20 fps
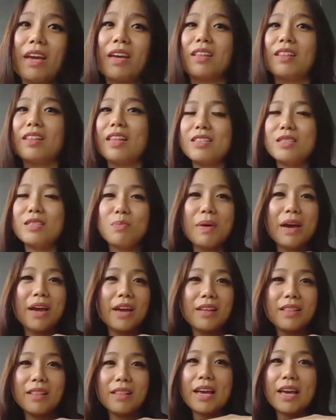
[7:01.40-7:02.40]
my
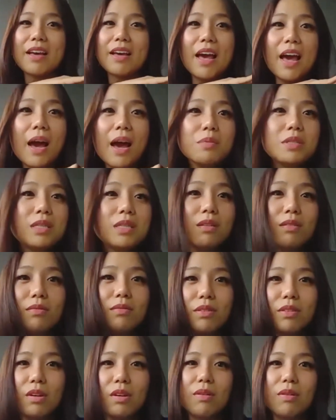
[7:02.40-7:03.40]
like absolute
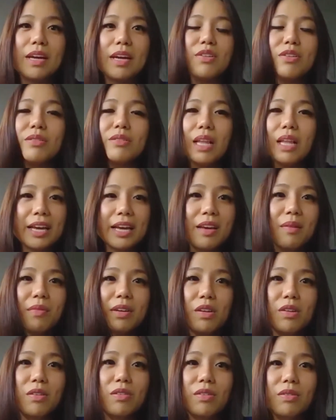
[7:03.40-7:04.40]
no, I don't like it
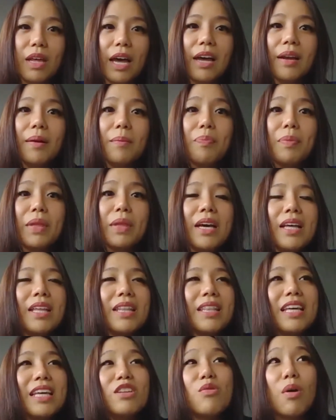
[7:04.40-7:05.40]
when you do that.
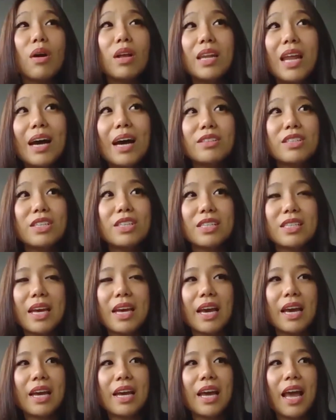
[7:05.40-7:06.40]
Then you're allowed to
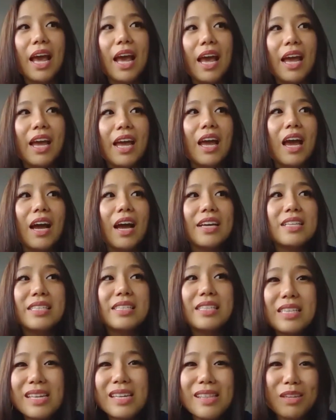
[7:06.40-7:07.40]
say, hey, I
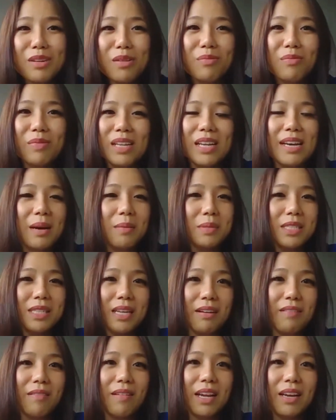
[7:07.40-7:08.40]
see that you're really
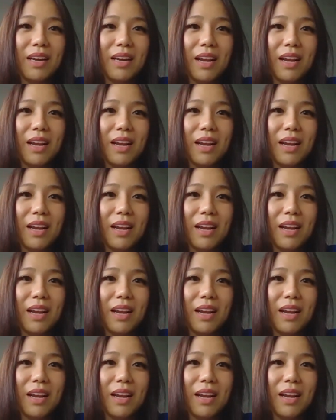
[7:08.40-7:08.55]
upset right